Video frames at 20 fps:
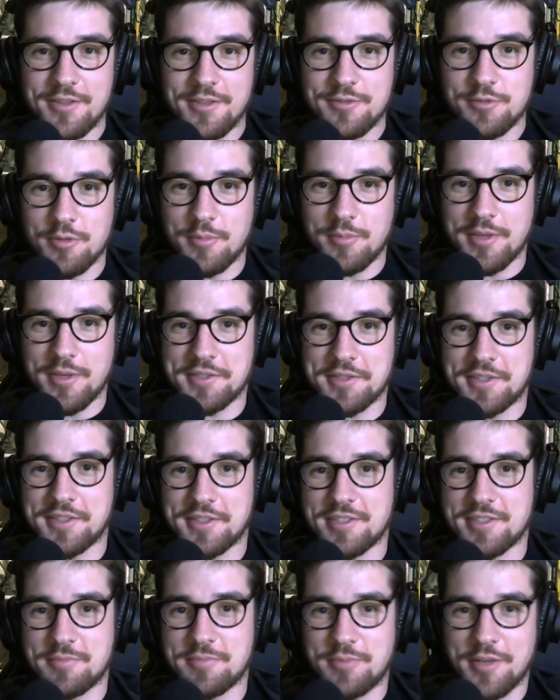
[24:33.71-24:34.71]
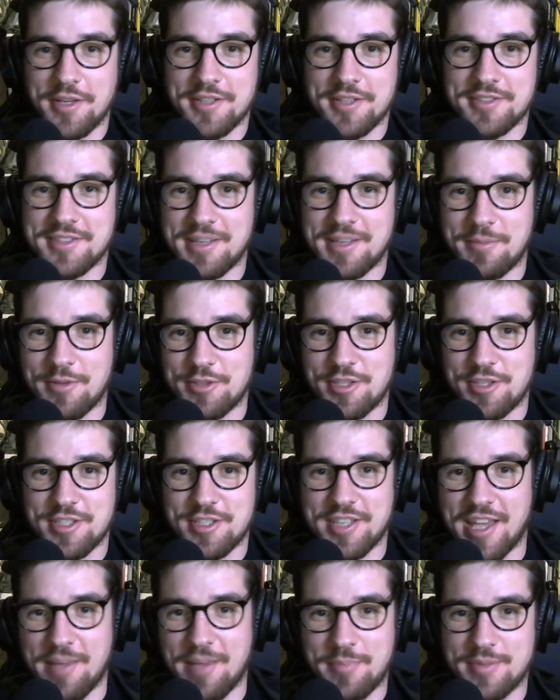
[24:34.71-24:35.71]
So basically, the spring and summer just
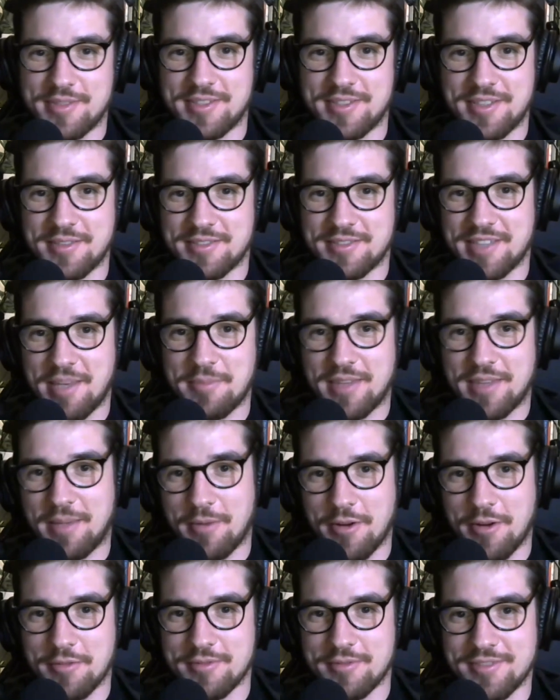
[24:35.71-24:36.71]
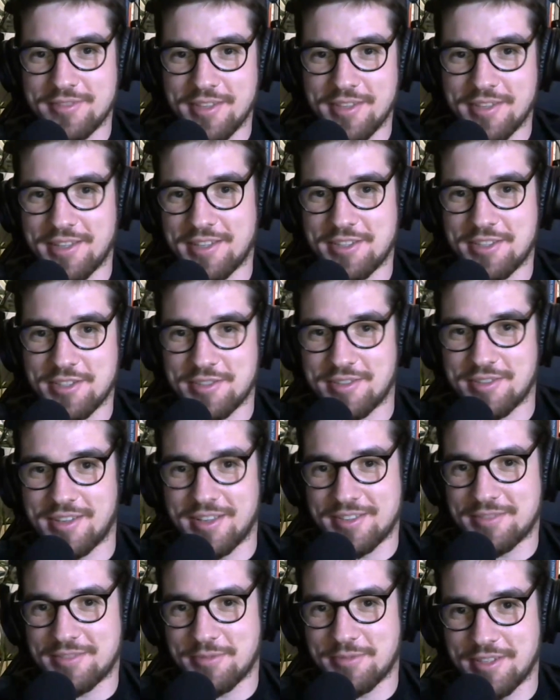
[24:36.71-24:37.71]
happens in the same time, and then it just gets